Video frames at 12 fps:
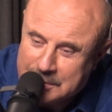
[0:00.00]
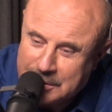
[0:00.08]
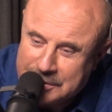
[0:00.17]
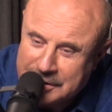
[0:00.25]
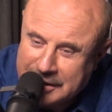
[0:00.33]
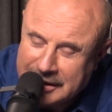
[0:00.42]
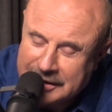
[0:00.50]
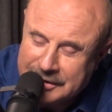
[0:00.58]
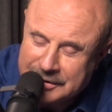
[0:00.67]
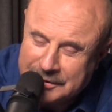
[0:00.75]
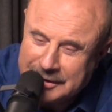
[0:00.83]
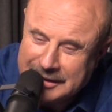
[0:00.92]
pushing
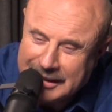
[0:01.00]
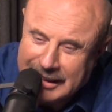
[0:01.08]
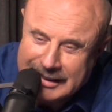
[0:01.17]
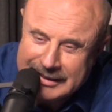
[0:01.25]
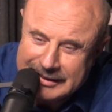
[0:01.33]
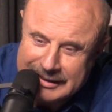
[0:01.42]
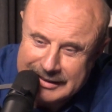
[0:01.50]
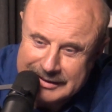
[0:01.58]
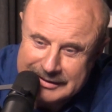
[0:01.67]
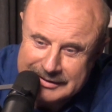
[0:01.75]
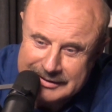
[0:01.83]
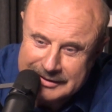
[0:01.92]
into the
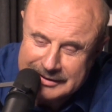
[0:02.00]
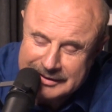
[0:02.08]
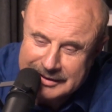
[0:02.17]
90s.